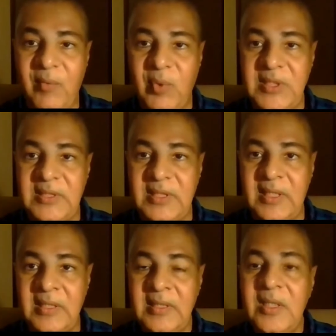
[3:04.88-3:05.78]
that was
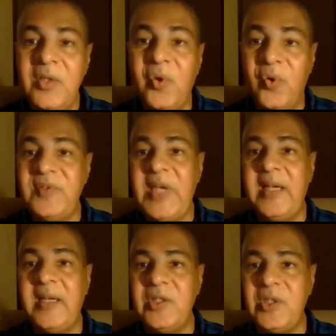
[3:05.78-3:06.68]
Dhruv
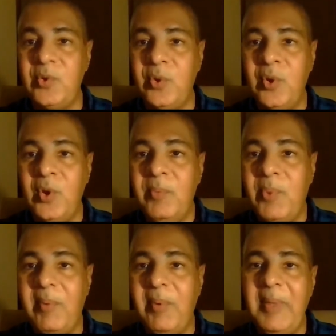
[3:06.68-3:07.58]
Chatterjee who
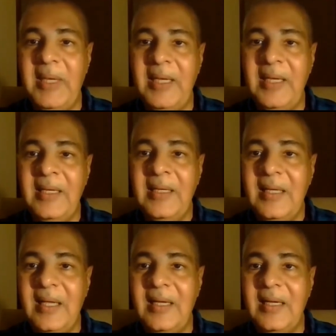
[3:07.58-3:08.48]
probably,
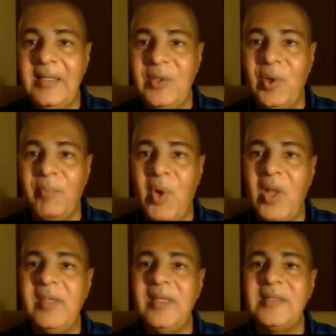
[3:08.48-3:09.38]

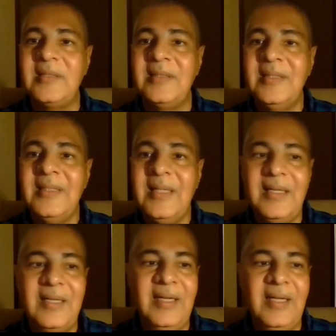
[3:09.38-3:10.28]
brought this.
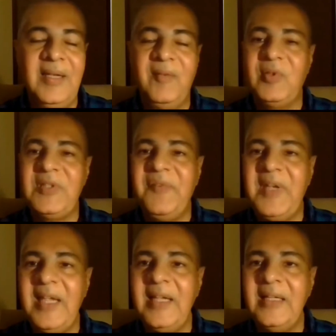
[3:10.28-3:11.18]
And it was a
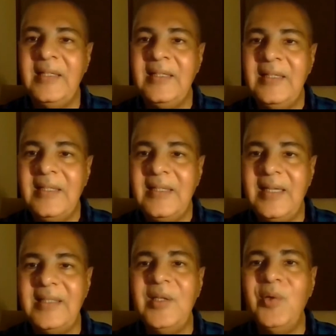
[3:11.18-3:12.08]
fitting
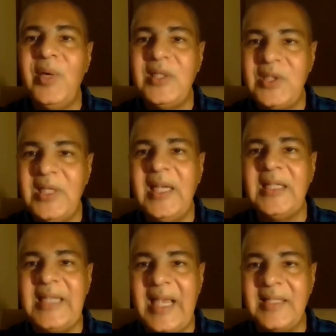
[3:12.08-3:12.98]
continuation, in
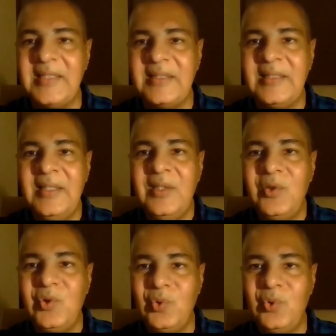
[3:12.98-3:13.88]
a sense,
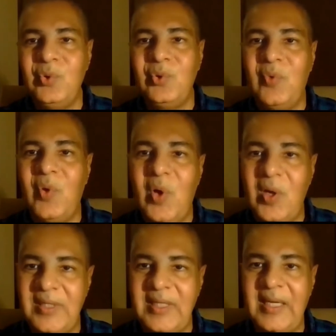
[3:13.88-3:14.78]
to Bo
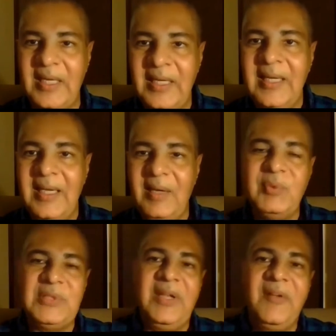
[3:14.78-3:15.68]
Konthi. It
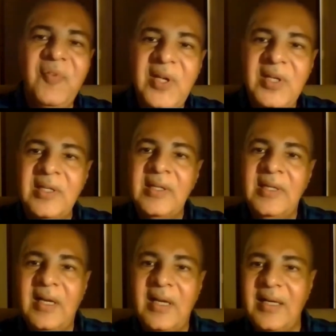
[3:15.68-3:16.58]
was a different
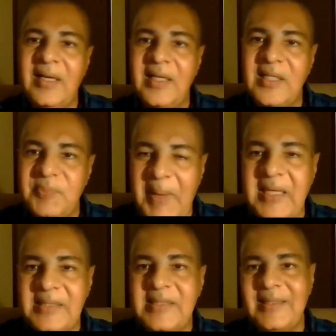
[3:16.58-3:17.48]

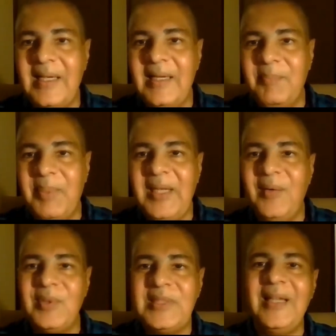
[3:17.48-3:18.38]
space, but
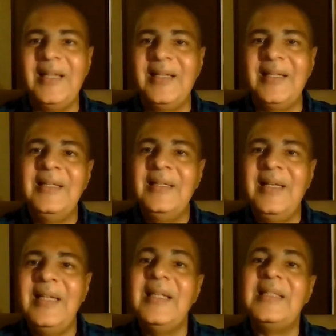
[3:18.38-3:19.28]
it was still
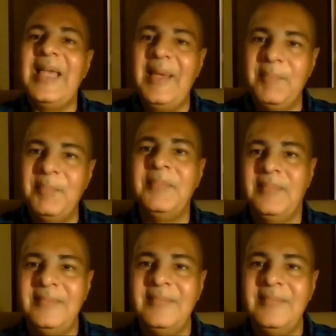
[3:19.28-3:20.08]
in the same,